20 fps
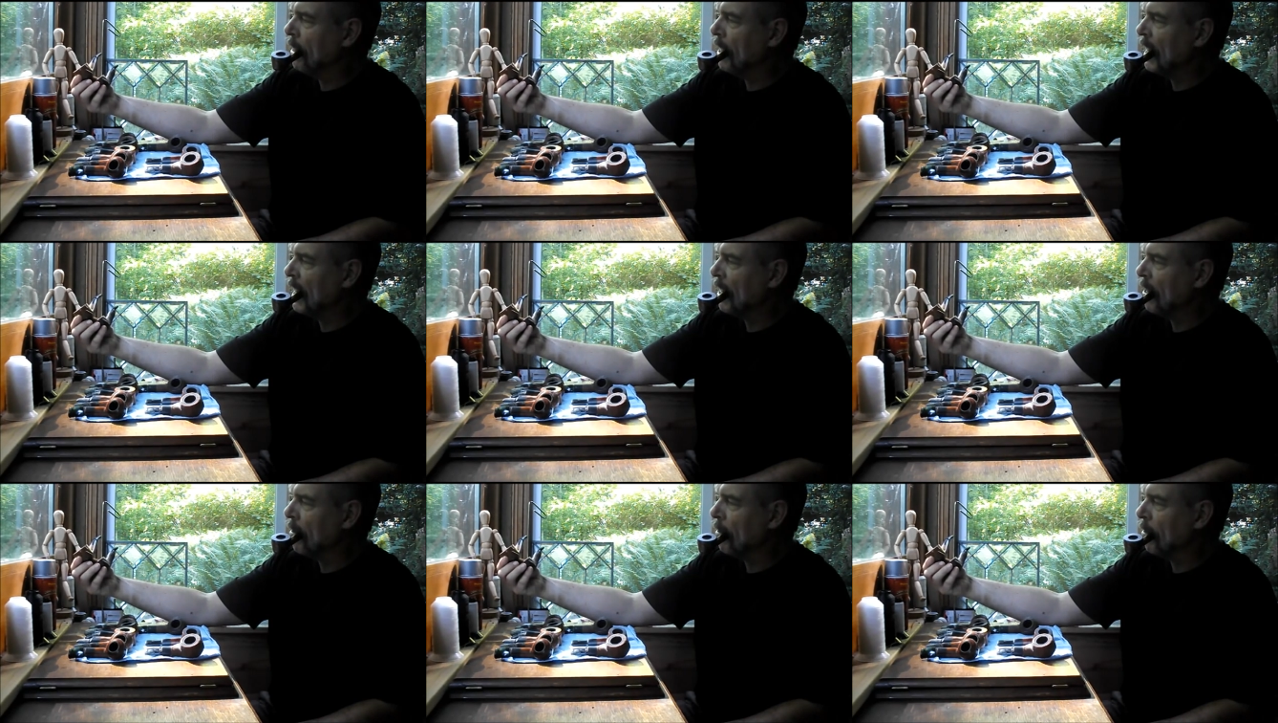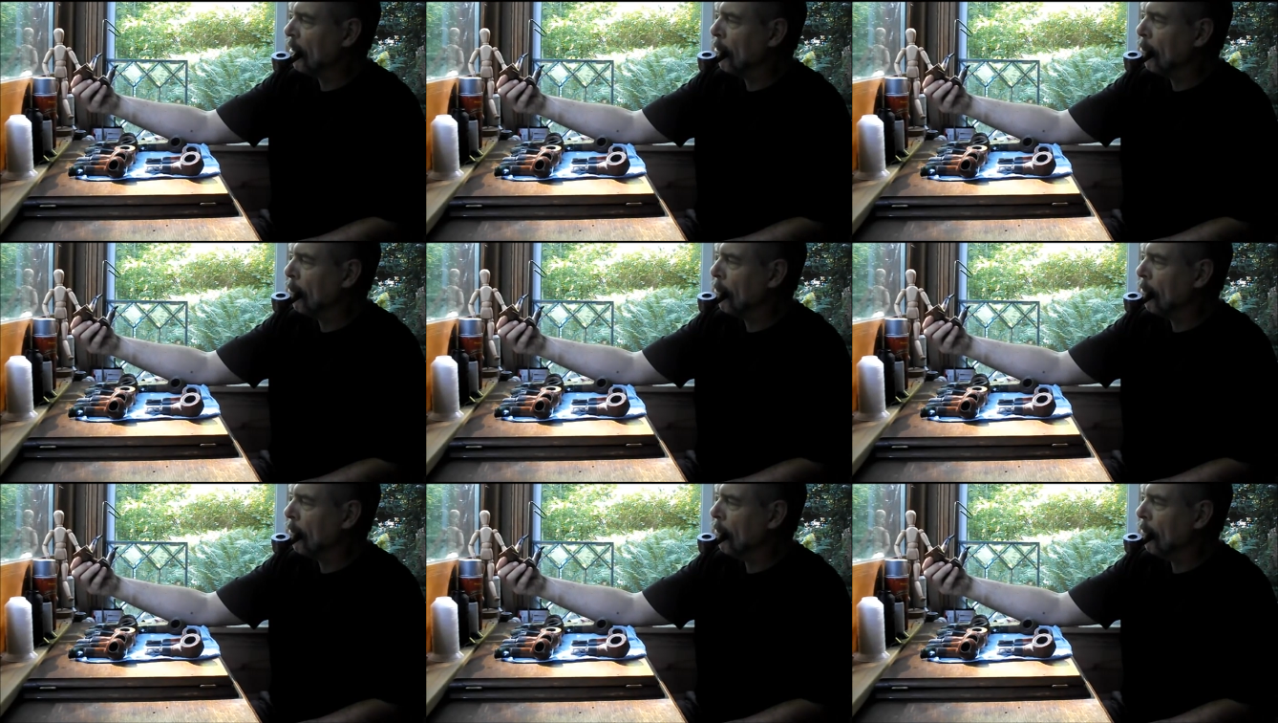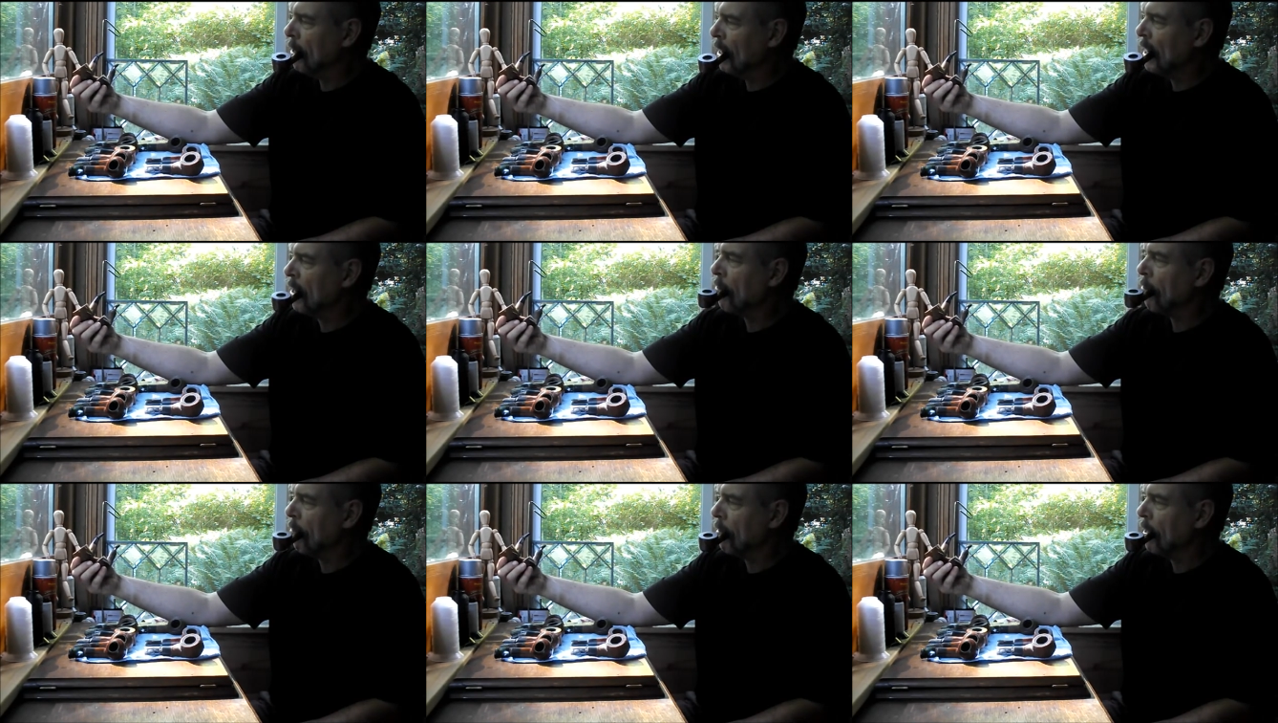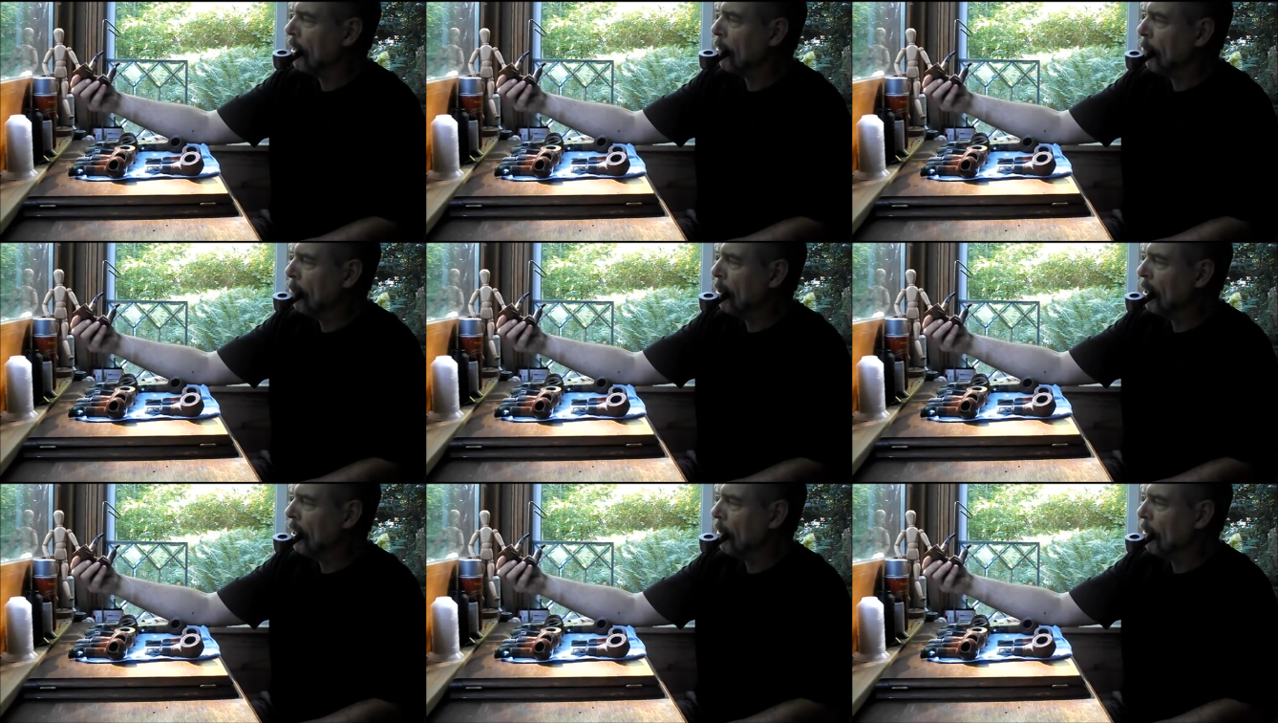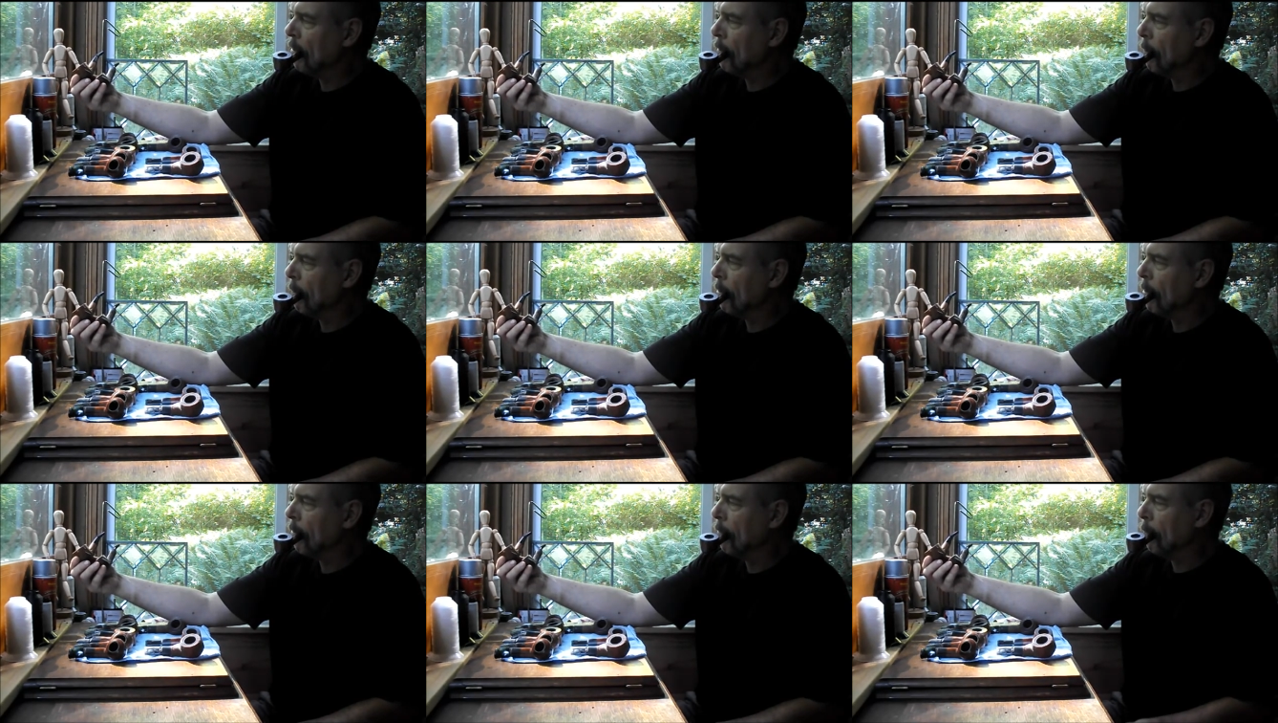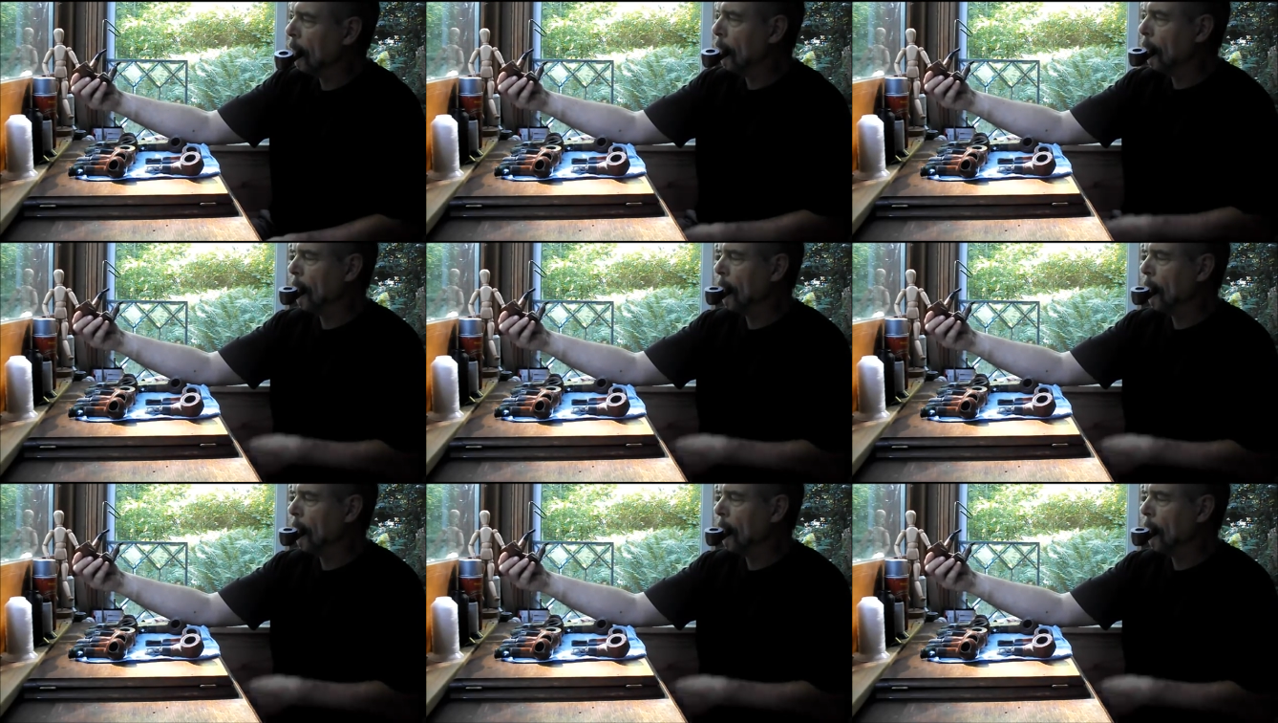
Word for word: they are actually quite different.